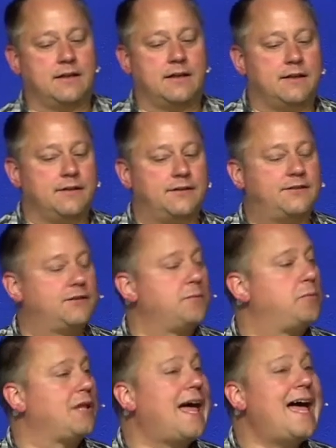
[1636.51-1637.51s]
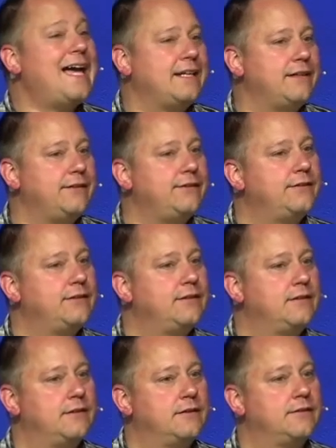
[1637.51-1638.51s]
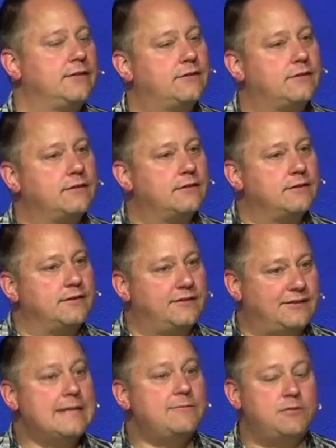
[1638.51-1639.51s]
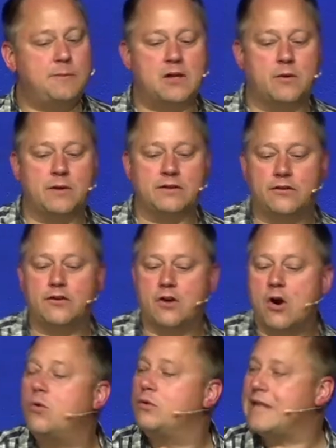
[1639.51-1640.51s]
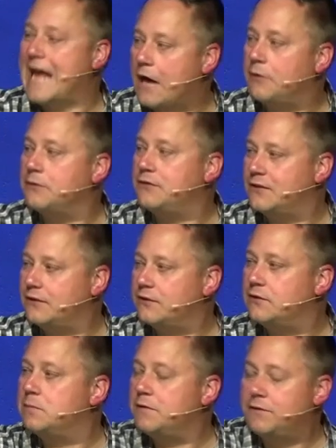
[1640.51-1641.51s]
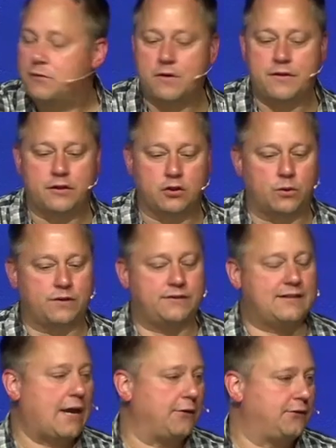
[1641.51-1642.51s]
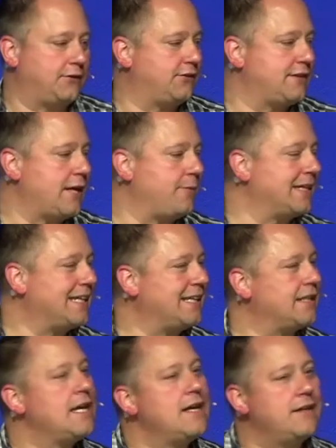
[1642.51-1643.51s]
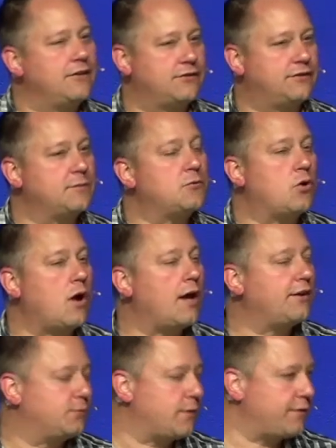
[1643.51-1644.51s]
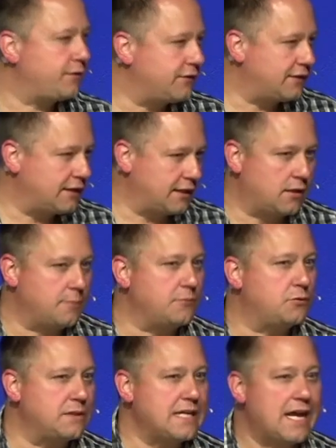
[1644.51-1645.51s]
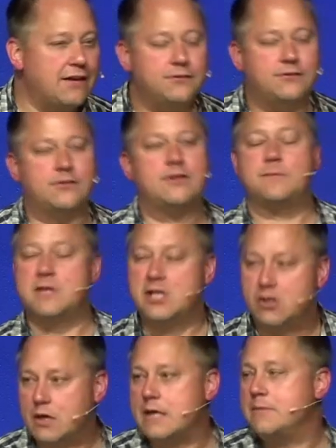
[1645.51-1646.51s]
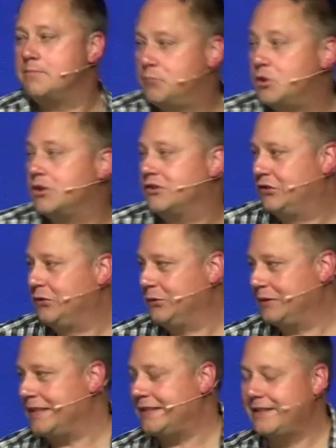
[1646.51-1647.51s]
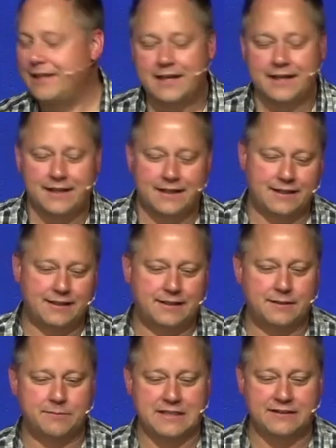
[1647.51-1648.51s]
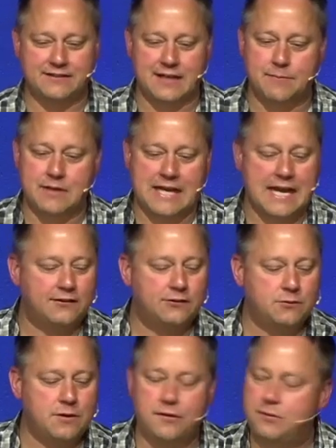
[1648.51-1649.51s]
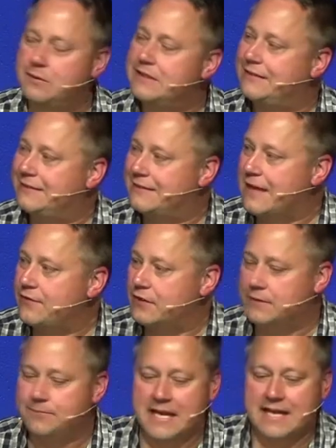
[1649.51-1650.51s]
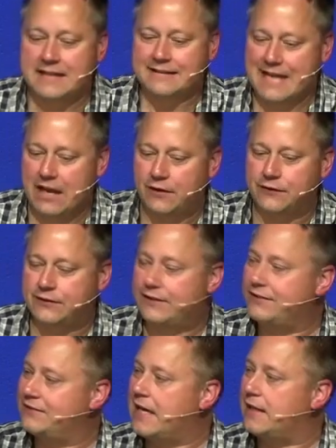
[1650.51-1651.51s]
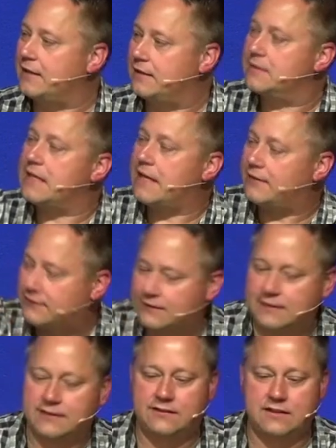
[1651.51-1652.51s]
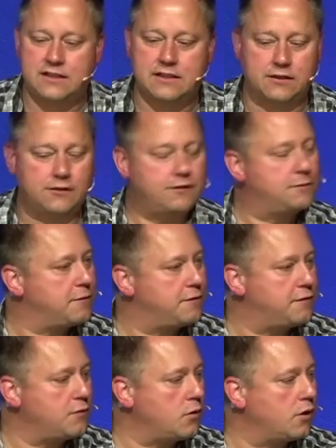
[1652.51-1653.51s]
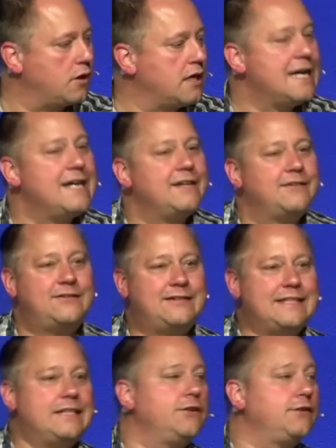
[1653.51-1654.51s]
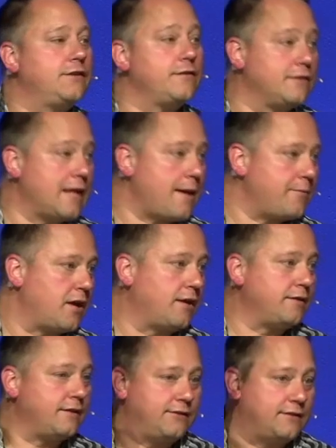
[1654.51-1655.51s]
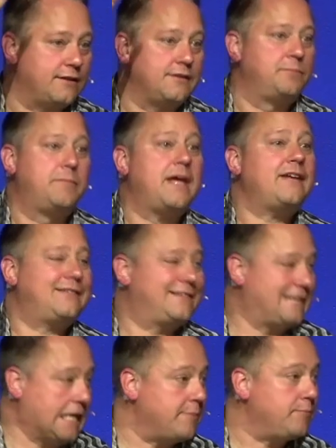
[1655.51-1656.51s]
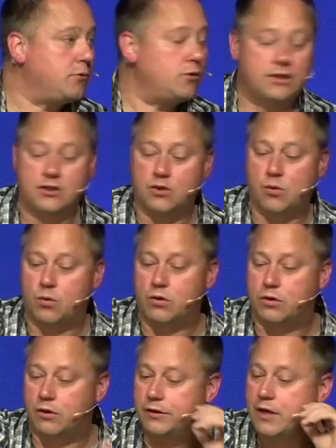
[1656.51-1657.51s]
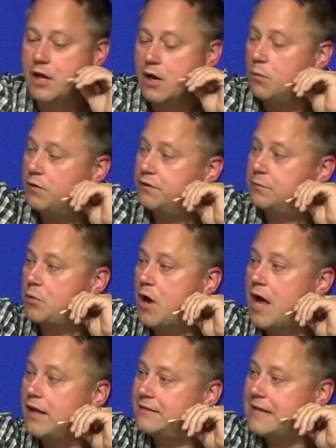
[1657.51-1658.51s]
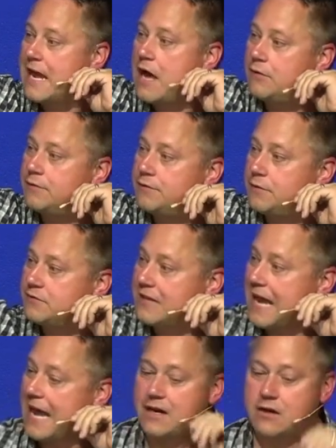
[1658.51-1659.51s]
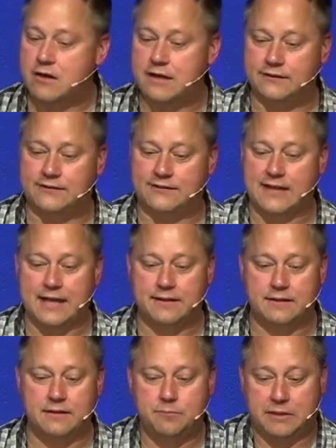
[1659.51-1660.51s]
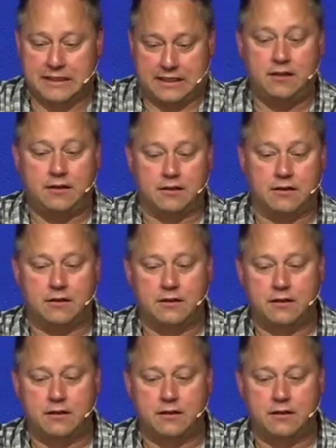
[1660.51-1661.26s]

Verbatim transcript: The supplies this is seem to be going to their own houses before the Lord's houses. Now, again, there's some cross referencing here between Ezra. It'd be a great book to read uh, in the meantime. But Ezra 3 7 tells us that, that 16 years before, cedars of Lebanon, this, this best timber in the world, was brought down from Tyre and Sidon. But here,